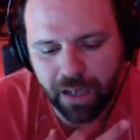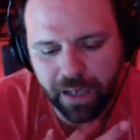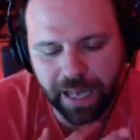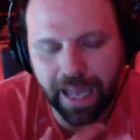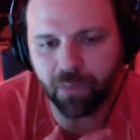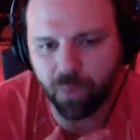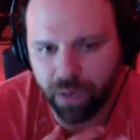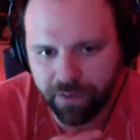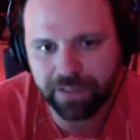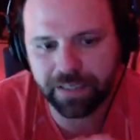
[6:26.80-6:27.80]
can
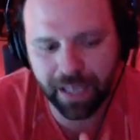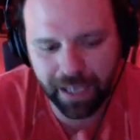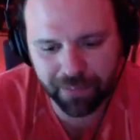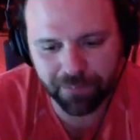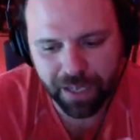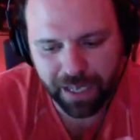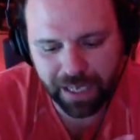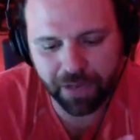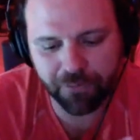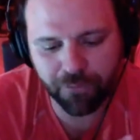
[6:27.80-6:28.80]
win this game
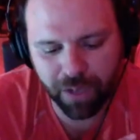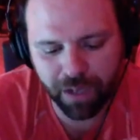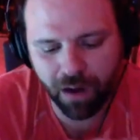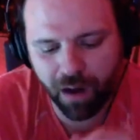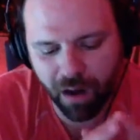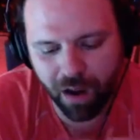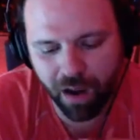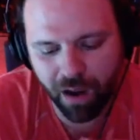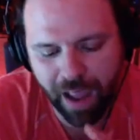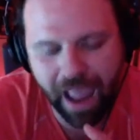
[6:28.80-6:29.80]
if we
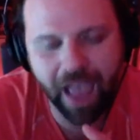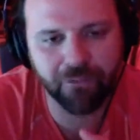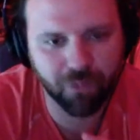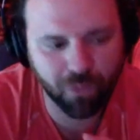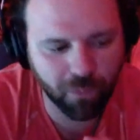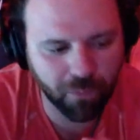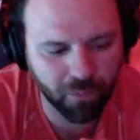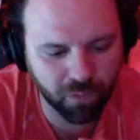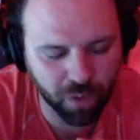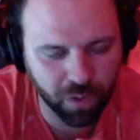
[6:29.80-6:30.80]
have
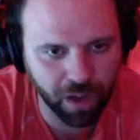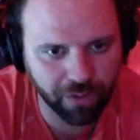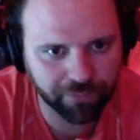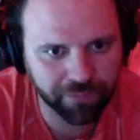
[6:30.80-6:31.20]
Rudolph.